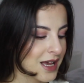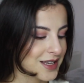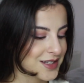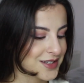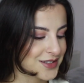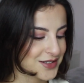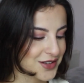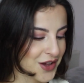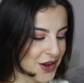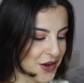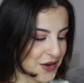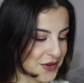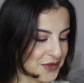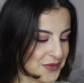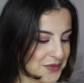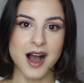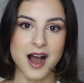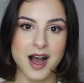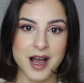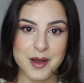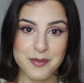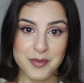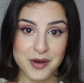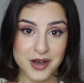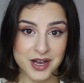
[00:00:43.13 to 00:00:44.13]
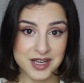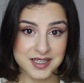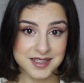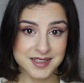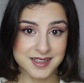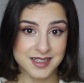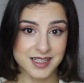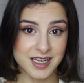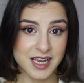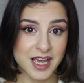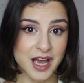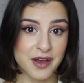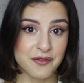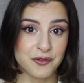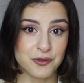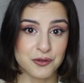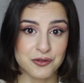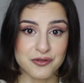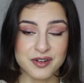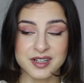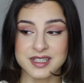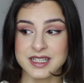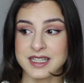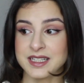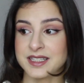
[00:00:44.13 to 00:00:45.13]
So I personally have
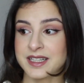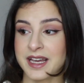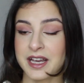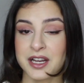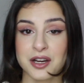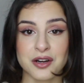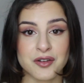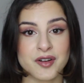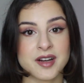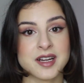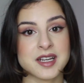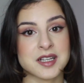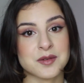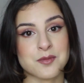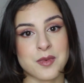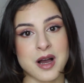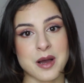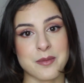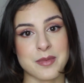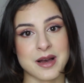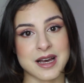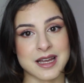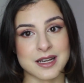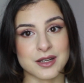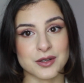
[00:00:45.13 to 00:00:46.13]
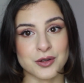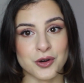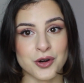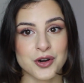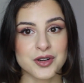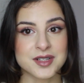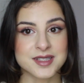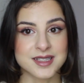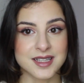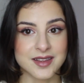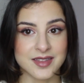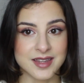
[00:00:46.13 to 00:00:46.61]
already decorated my padlocks.